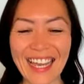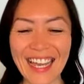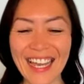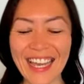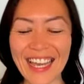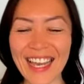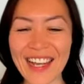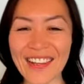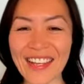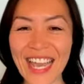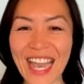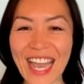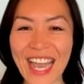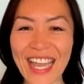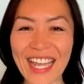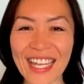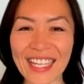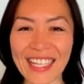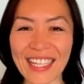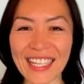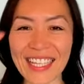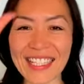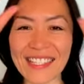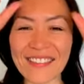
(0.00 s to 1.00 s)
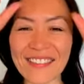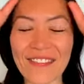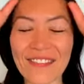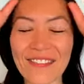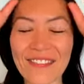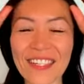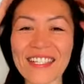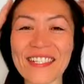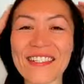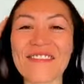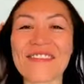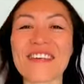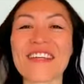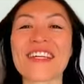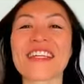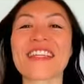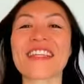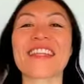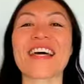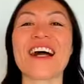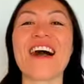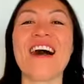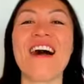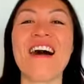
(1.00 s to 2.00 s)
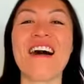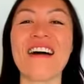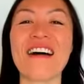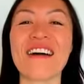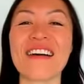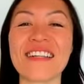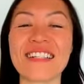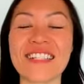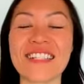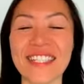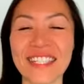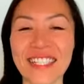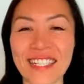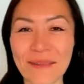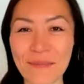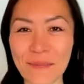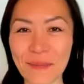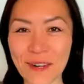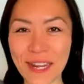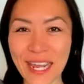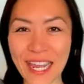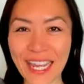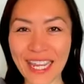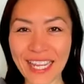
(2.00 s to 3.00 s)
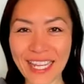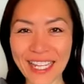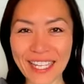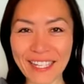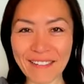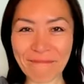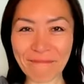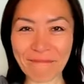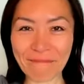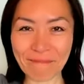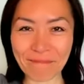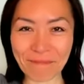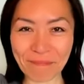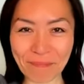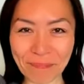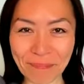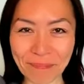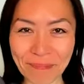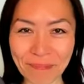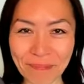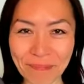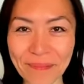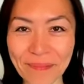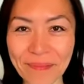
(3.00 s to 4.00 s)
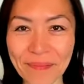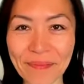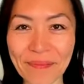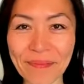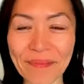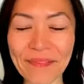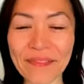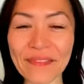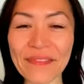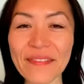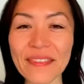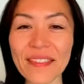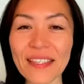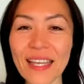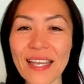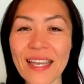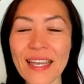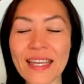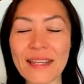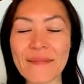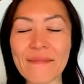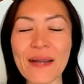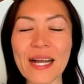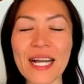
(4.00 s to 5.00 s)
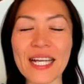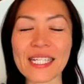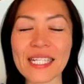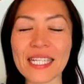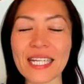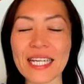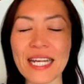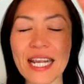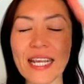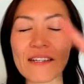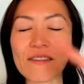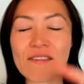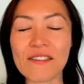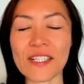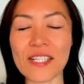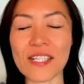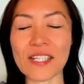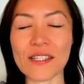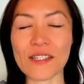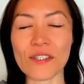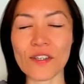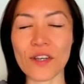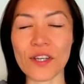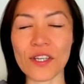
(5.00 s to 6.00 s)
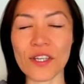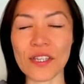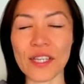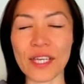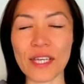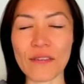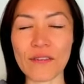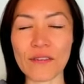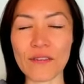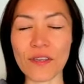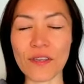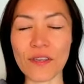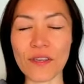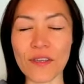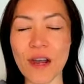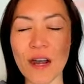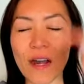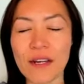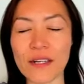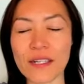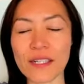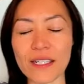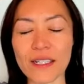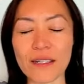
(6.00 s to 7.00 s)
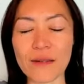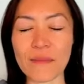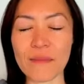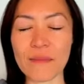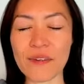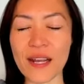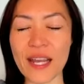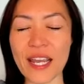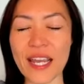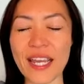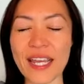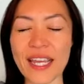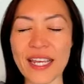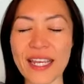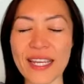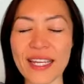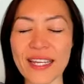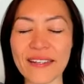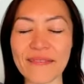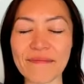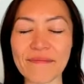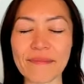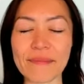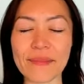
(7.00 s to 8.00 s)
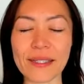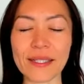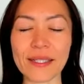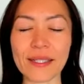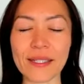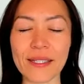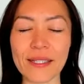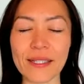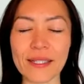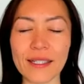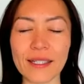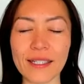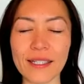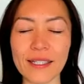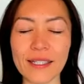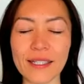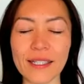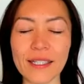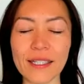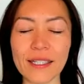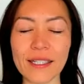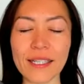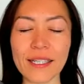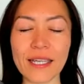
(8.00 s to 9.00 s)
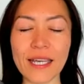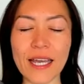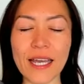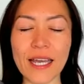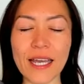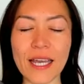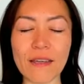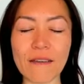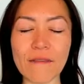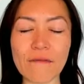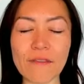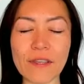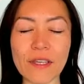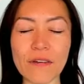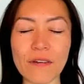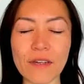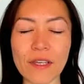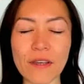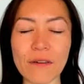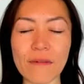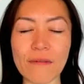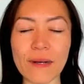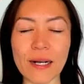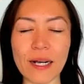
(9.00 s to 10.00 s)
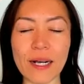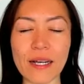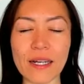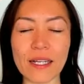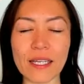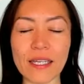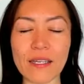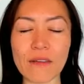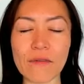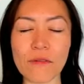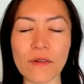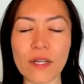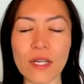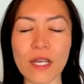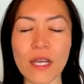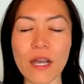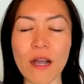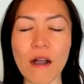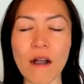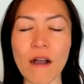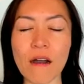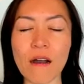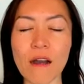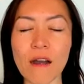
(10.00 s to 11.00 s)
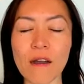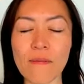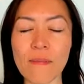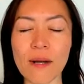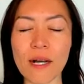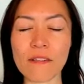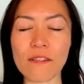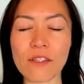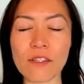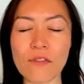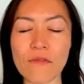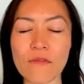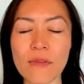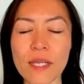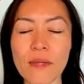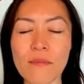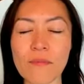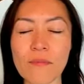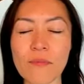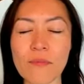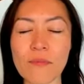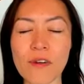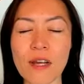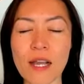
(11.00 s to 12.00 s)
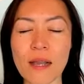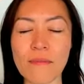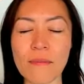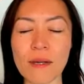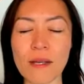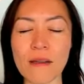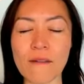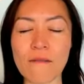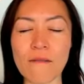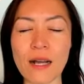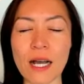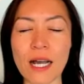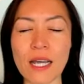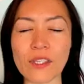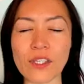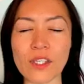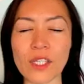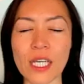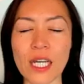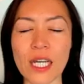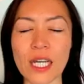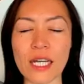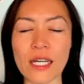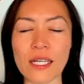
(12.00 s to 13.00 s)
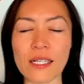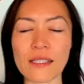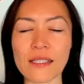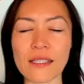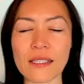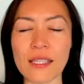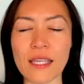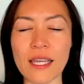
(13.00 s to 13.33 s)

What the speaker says: Okay, let's finish with the heart and the brain. Imagine energy circulate through your heart and the brain. And feel your body. We are about to reprogram our fascia.